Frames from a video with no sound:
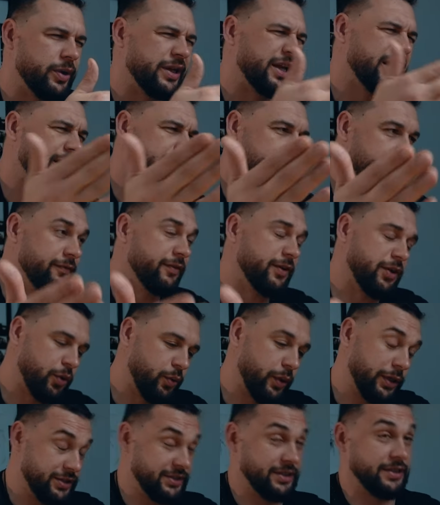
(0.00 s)
and I even
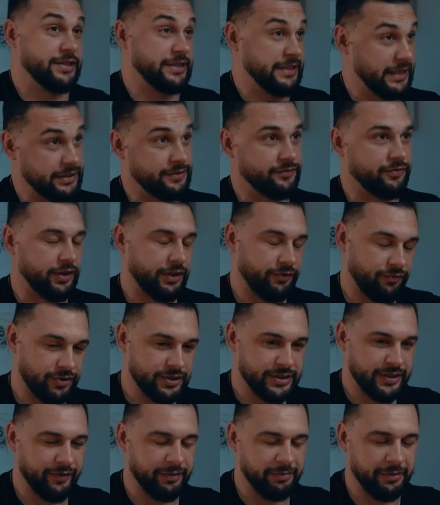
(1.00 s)
quit successfully for
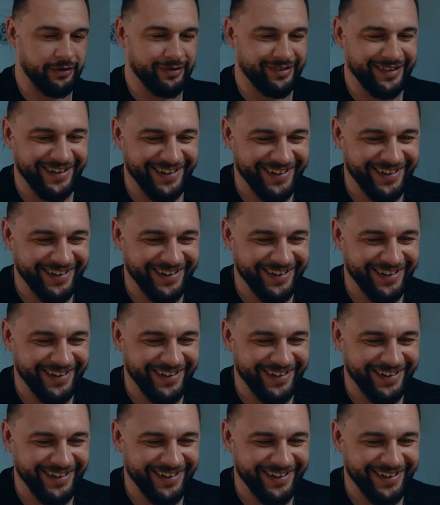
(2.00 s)
seven months.